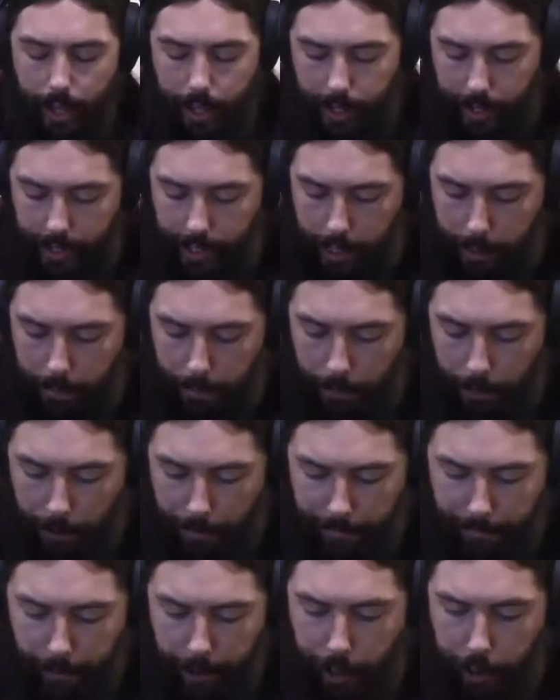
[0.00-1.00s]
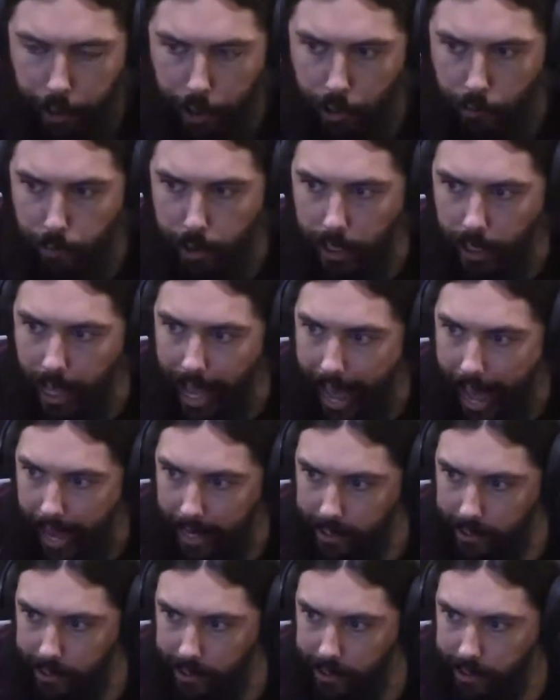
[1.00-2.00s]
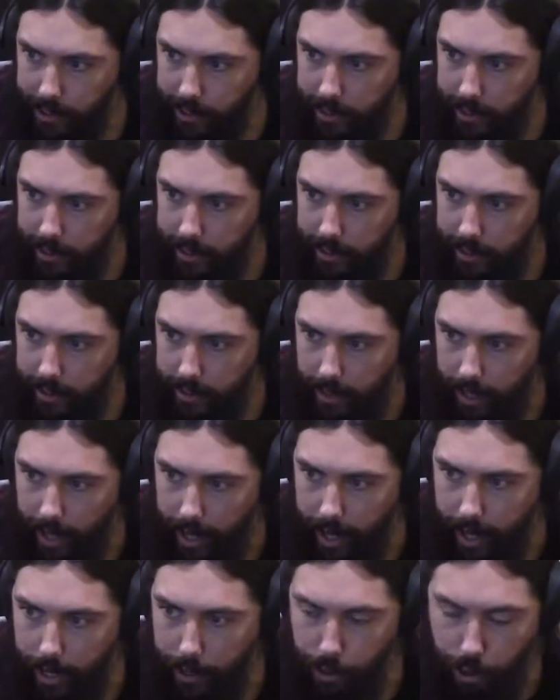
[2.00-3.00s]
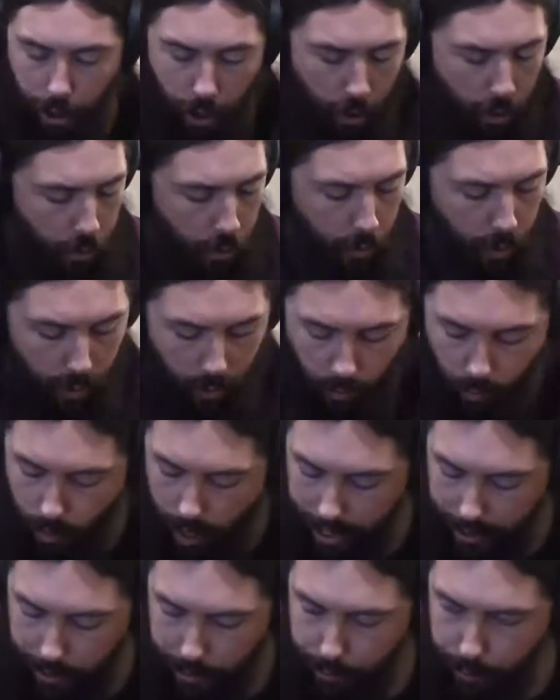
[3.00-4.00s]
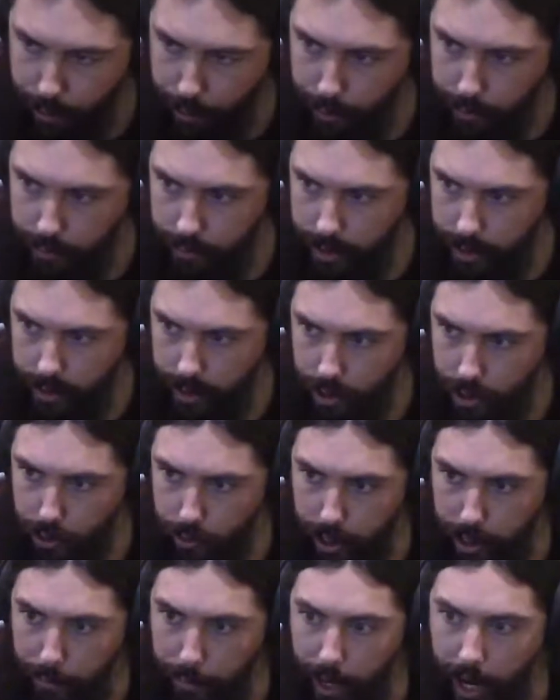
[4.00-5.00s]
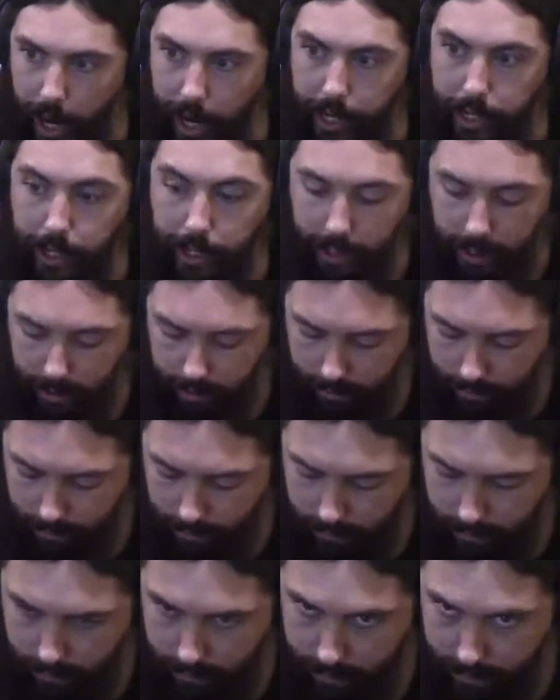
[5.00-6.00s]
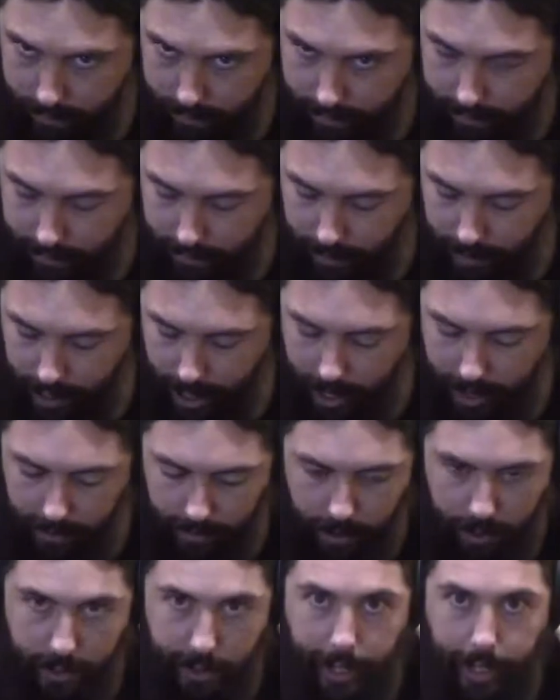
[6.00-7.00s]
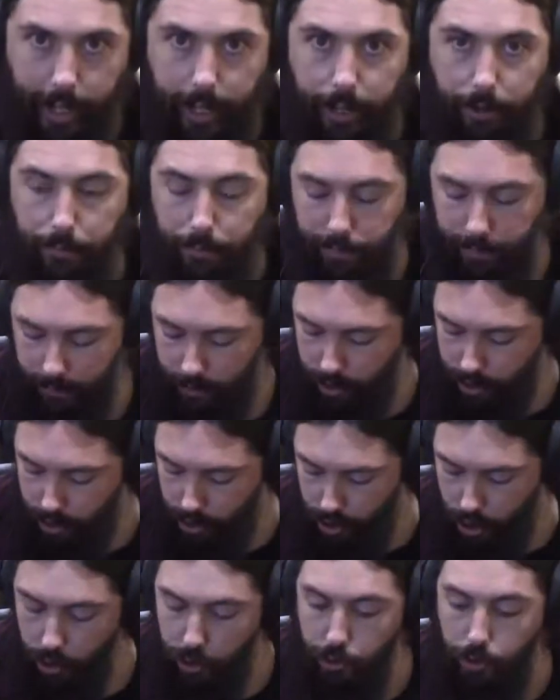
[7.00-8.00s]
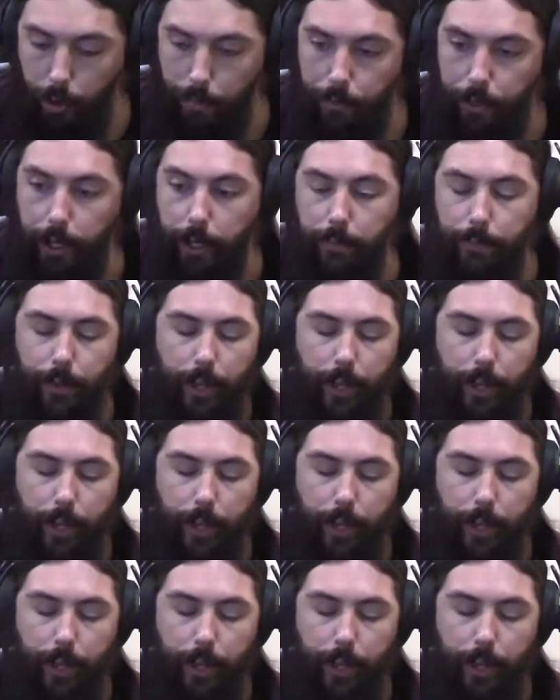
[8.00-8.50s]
keep your finger relaxed and go right through to the string behind it. Okay, just like I just showed you up there.